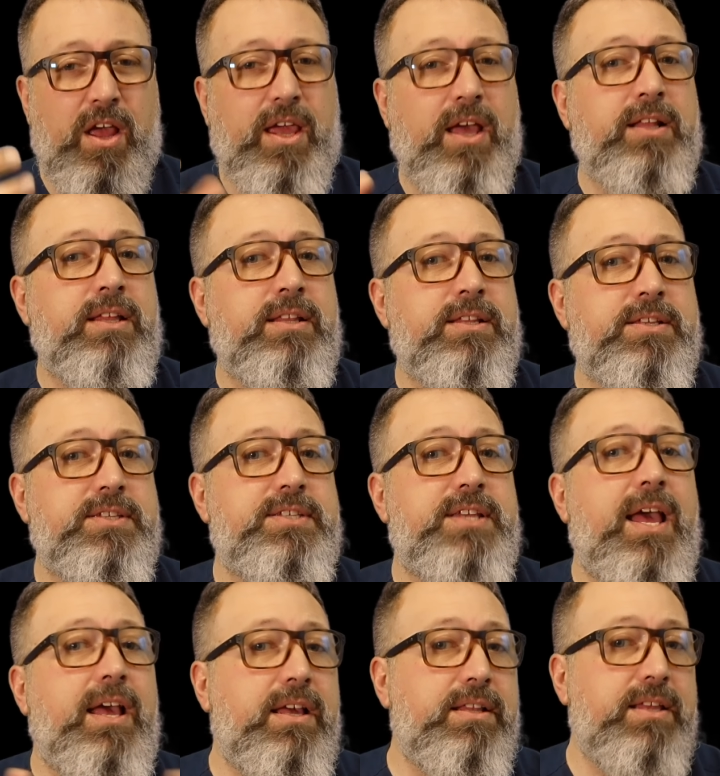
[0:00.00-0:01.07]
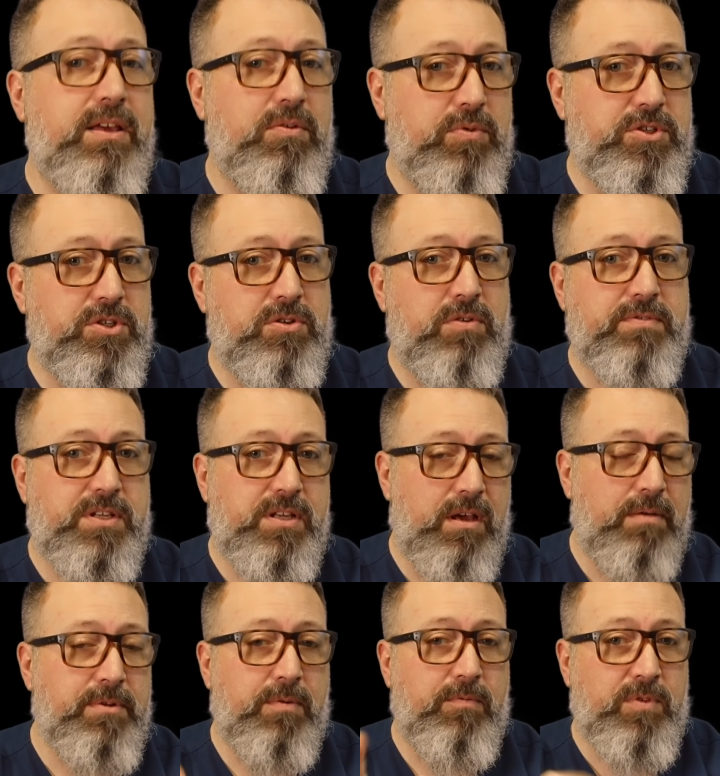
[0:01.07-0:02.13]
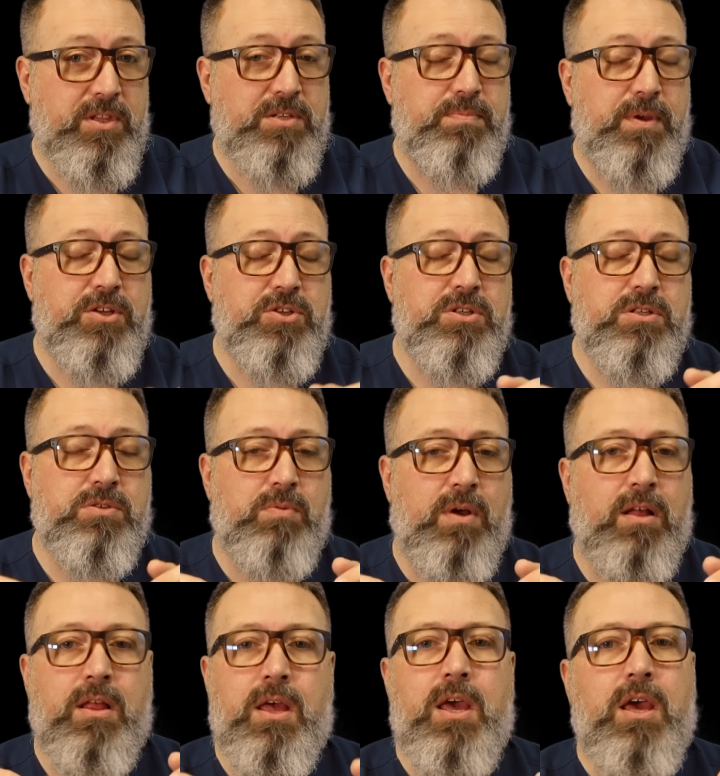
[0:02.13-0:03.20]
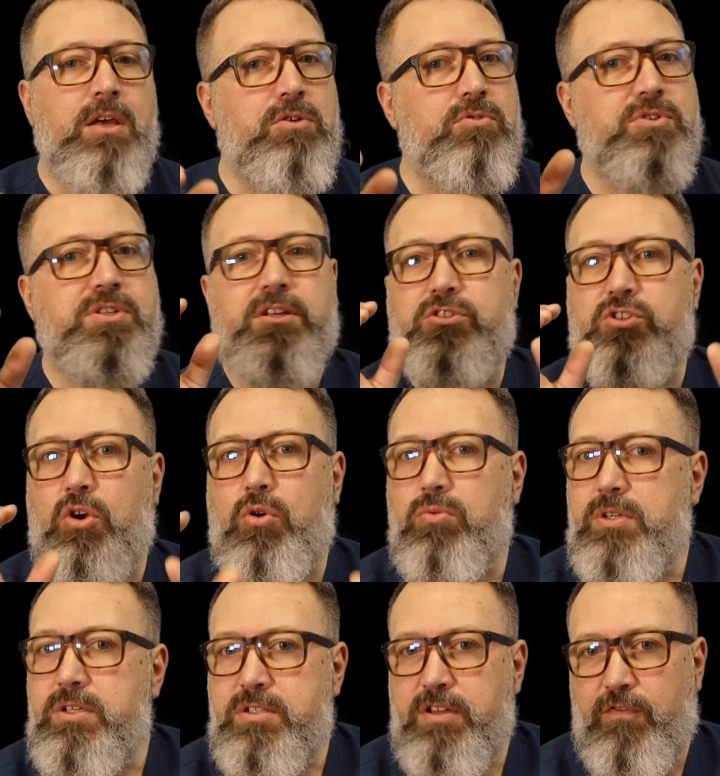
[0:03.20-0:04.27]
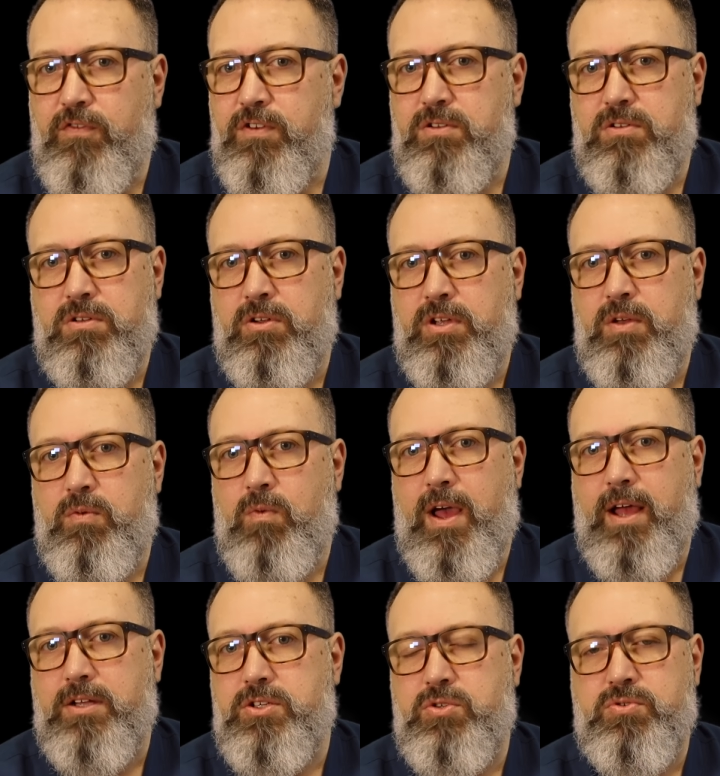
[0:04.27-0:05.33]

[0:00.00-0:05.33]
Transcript: And in the second ear, which is obviously coming up with this patient as well, you'll see a totally different looking wax.